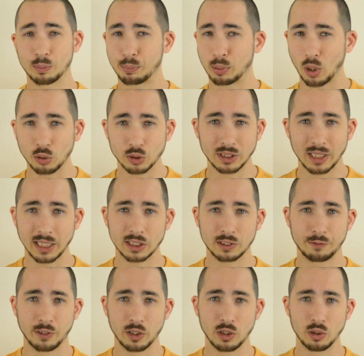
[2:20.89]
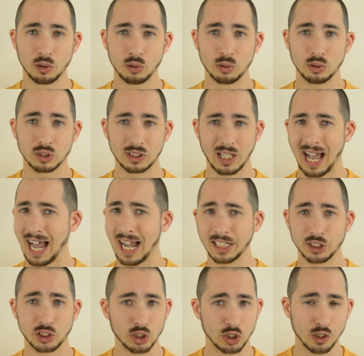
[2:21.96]
processed foods, high
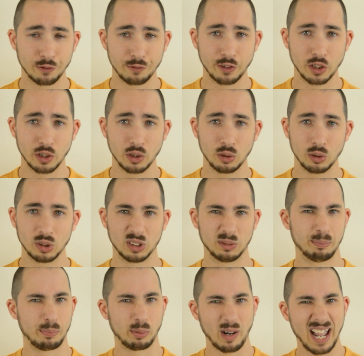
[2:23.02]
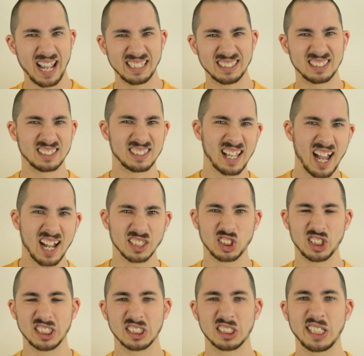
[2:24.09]
sugar foods, bread,
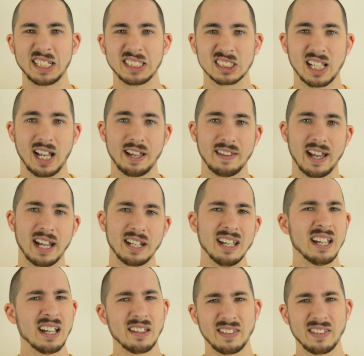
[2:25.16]
starches, things like that.